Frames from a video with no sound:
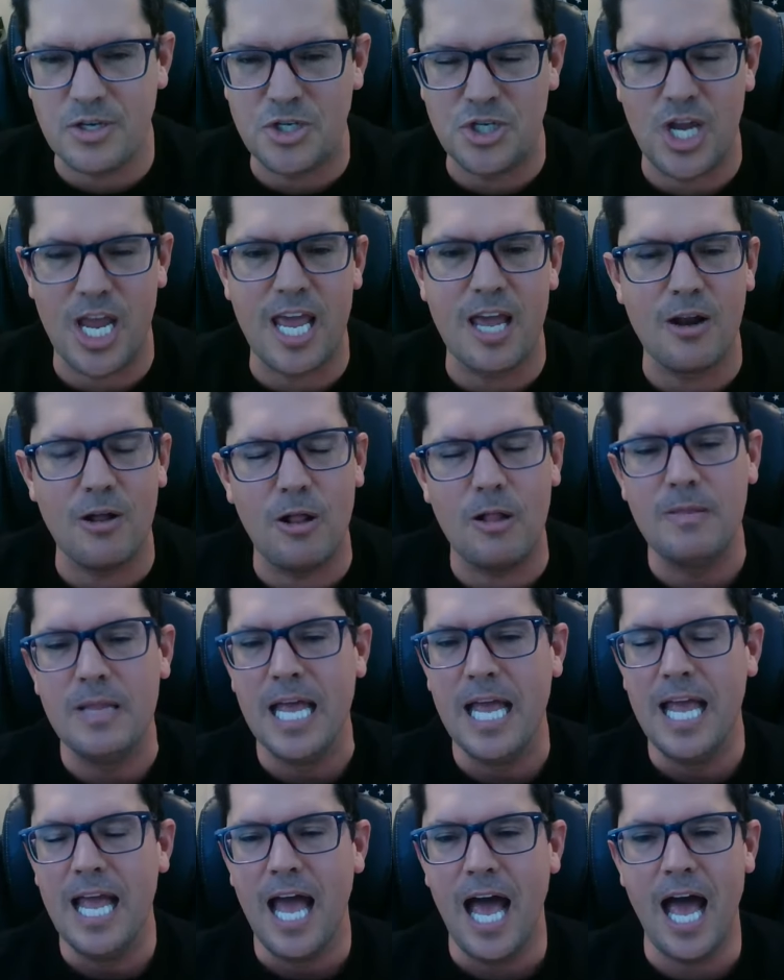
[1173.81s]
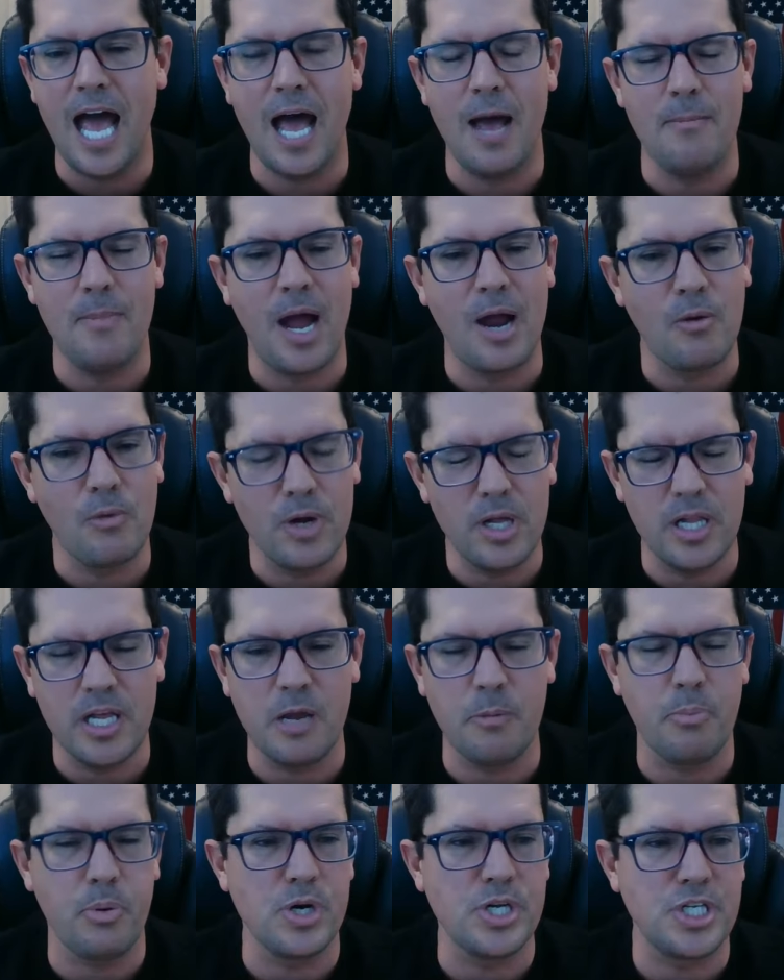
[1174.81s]
channel. Um, I
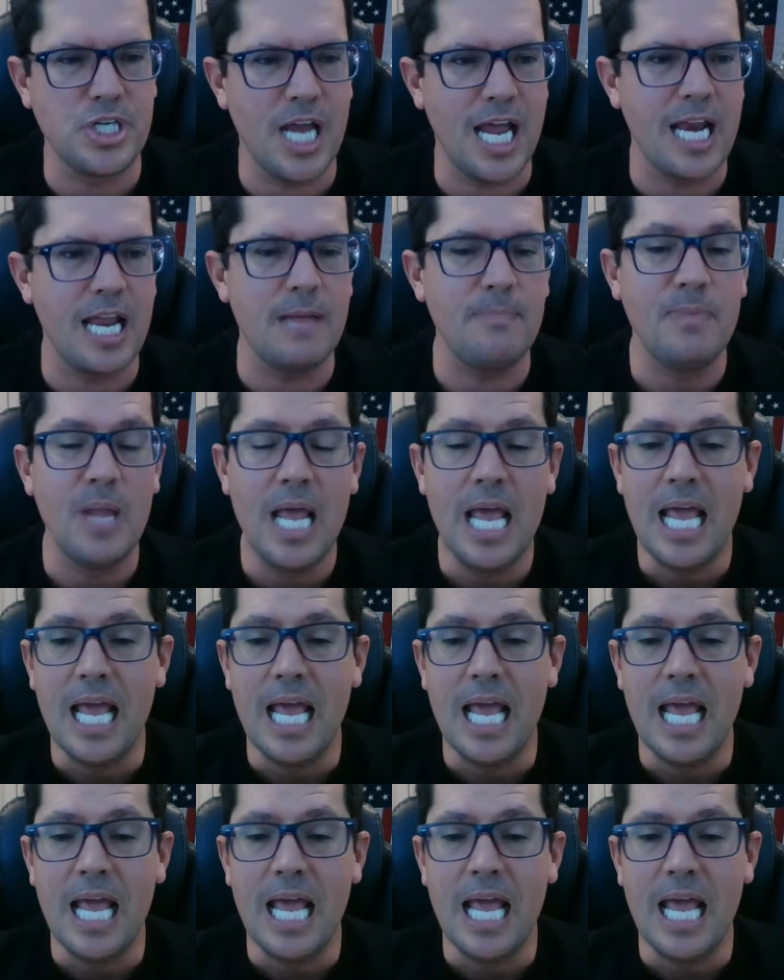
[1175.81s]
really appreciate it.